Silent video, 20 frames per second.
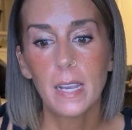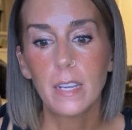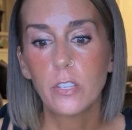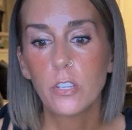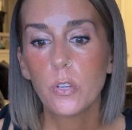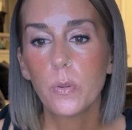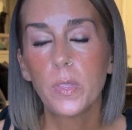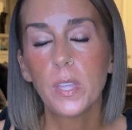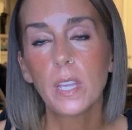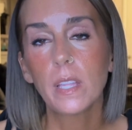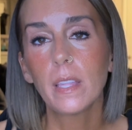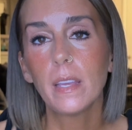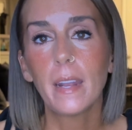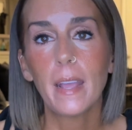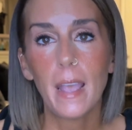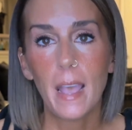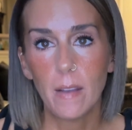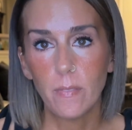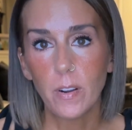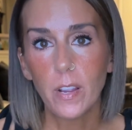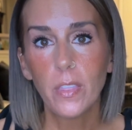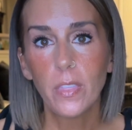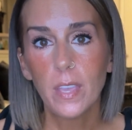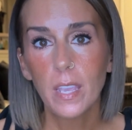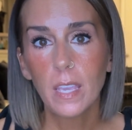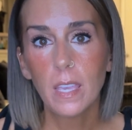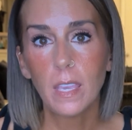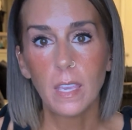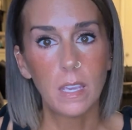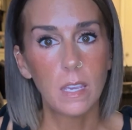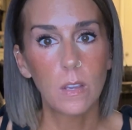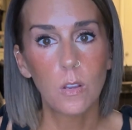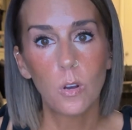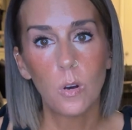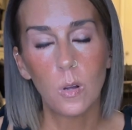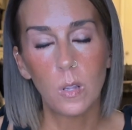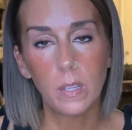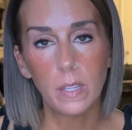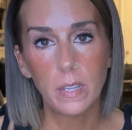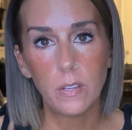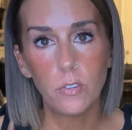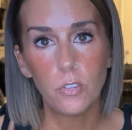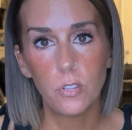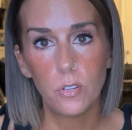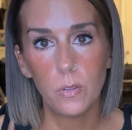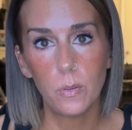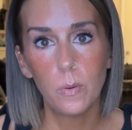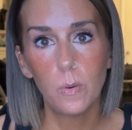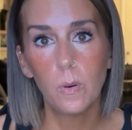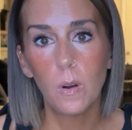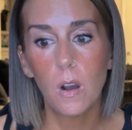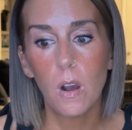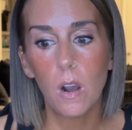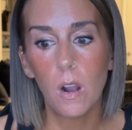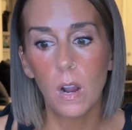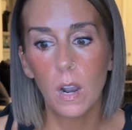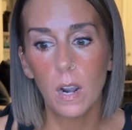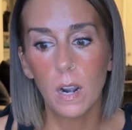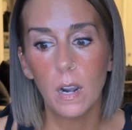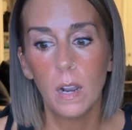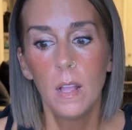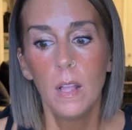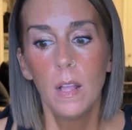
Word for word: I do think that everything he and Colleen do are